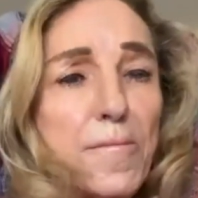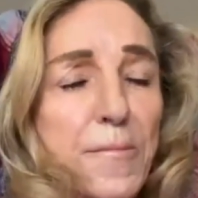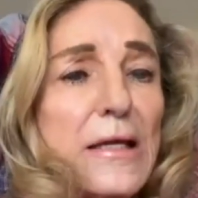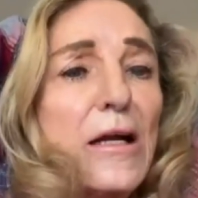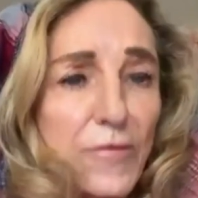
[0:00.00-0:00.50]

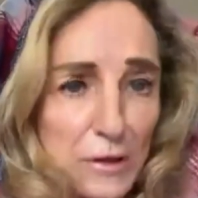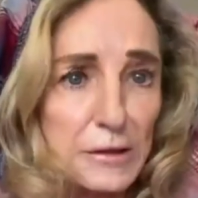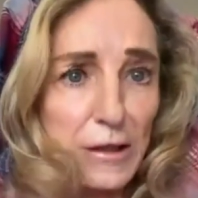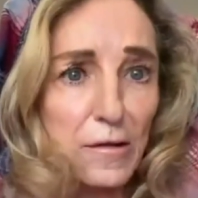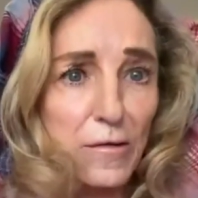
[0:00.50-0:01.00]
bit of a
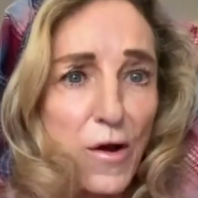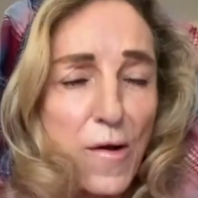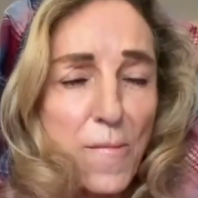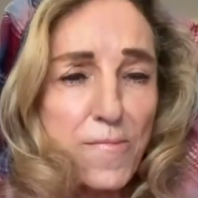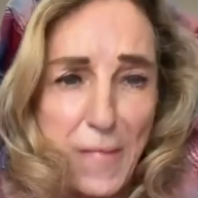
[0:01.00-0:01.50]
little
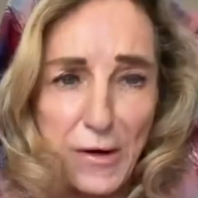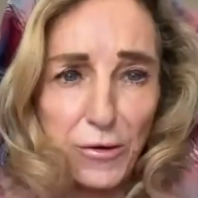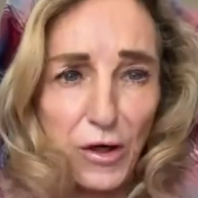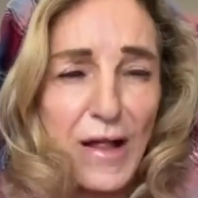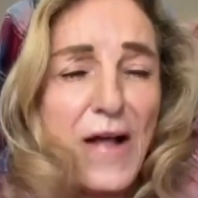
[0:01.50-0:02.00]
miracle.